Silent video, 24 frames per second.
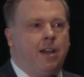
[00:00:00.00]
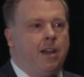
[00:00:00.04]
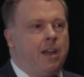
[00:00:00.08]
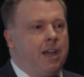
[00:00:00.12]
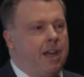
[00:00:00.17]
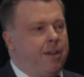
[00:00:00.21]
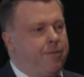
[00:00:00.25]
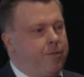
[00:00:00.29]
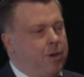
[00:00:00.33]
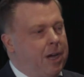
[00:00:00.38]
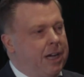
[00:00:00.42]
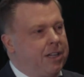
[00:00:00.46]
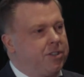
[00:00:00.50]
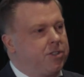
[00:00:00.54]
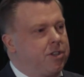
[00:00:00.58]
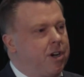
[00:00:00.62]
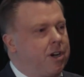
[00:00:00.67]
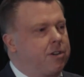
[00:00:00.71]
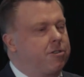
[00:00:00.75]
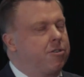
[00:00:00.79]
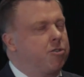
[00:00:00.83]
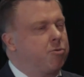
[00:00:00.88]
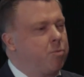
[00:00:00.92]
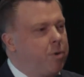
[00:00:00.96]
if you ask
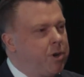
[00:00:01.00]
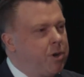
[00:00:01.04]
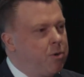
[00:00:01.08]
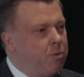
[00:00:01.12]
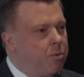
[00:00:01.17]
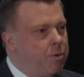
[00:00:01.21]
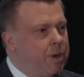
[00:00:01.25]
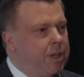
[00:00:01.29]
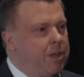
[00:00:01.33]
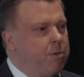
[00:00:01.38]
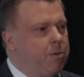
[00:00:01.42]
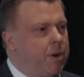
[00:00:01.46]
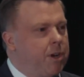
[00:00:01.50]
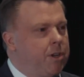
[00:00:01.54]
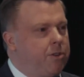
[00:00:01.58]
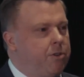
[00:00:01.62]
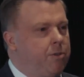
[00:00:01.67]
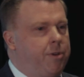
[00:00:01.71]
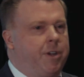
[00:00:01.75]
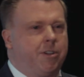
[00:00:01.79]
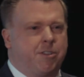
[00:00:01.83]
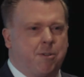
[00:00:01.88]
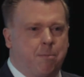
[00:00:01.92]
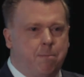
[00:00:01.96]
doctors, what do you really want to do?
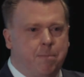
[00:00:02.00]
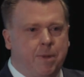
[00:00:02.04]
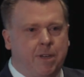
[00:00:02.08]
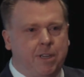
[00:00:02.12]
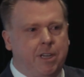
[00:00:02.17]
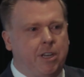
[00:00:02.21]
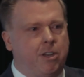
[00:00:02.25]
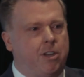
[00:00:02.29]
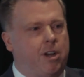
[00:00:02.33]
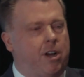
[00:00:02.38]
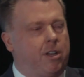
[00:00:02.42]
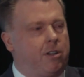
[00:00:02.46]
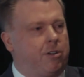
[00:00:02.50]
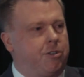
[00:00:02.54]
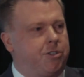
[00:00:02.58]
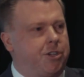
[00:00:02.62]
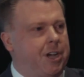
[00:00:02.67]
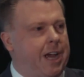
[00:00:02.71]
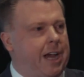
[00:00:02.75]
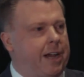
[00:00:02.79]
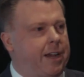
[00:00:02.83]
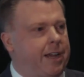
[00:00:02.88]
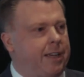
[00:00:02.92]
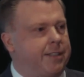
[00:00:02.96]
Here's $1 million
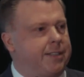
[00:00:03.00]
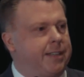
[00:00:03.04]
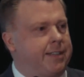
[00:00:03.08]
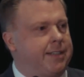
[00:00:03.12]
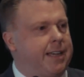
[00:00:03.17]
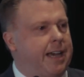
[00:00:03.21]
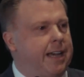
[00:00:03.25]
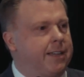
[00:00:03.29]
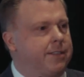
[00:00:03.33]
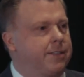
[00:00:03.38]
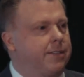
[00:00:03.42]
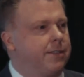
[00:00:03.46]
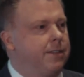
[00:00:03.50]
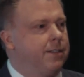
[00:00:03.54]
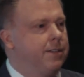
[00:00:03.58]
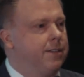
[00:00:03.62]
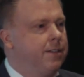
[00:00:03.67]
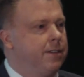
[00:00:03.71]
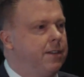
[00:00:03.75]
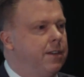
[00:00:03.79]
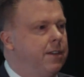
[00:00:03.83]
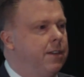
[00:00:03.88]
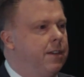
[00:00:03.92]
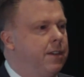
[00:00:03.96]
check as a test.
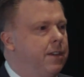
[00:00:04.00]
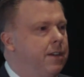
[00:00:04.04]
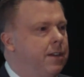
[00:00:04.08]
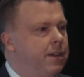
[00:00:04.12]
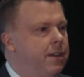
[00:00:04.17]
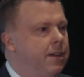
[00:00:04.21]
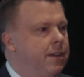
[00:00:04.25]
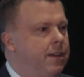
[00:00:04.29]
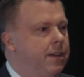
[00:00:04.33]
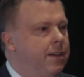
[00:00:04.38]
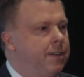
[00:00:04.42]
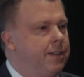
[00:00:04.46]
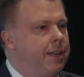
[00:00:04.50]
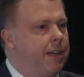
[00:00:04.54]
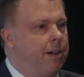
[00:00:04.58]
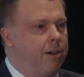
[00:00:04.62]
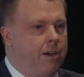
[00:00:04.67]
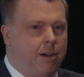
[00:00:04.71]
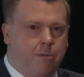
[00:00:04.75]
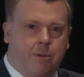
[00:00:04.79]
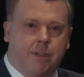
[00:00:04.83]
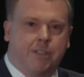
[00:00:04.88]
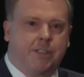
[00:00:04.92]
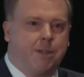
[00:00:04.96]
They go, I
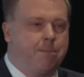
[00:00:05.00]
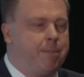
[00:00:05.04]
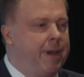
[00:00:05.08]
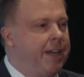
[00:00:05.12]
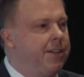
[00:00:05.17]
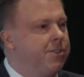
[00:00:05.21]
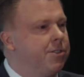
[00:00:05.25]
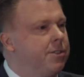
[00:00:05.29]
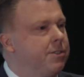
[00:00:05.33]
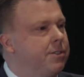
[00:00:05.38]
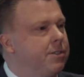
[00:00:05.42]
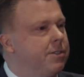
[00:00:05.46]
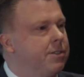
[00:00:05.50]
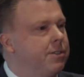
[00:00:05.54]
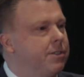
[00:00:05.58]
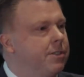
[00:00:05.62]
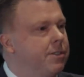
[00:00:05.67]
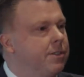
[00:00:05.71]
want to see patients.